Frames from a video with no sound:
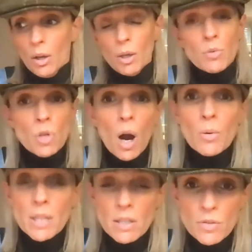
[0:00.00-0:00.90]
who
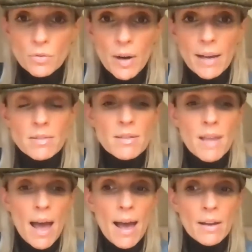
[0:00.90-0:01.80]
told his friend
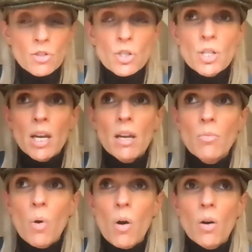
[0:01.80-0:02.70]
that she
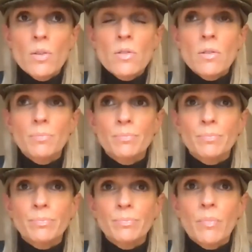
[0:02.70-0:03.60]
was
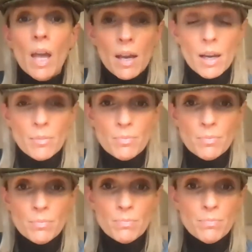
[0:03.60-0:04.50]
a
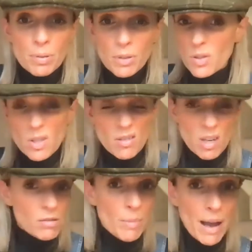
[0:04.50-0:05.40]
prostitute,
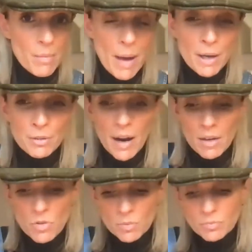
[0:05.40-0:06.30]
told her about her
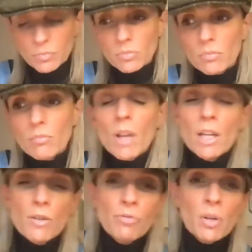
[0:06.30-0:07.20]
background.
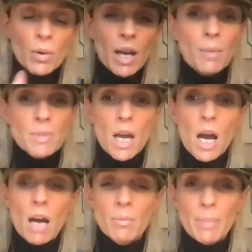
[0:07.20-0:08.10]
And the friend went up to
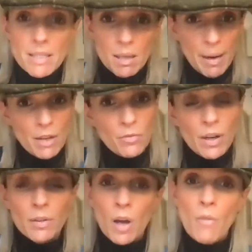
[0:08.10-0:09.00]
her and basically made her
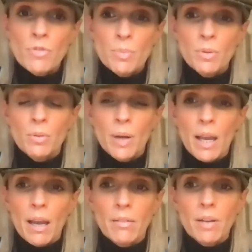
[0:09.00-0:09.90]
feel uncomfortable
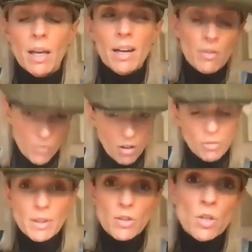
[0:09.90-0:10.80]
in an
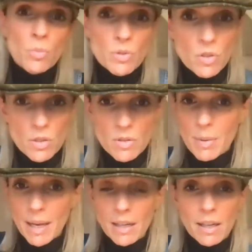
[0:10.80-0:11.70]
environment that she wasn't used to
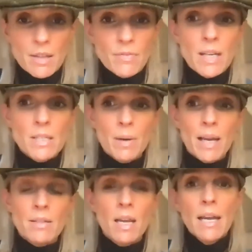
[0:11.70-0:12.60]
being in the first
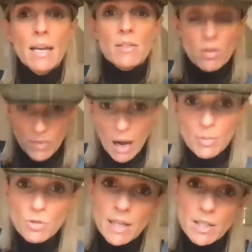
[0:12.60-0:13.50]
place. So that
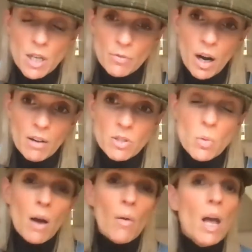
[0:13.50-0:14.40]
was really tough for her as
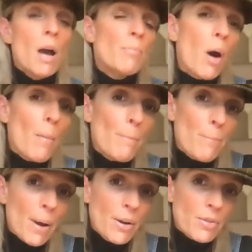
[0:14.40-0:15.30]
well. But on
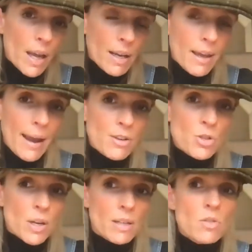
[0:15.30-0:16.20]
both
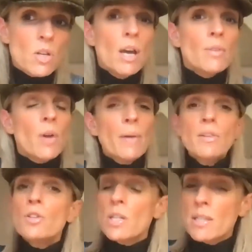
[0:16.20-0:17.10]
occasions, not only did she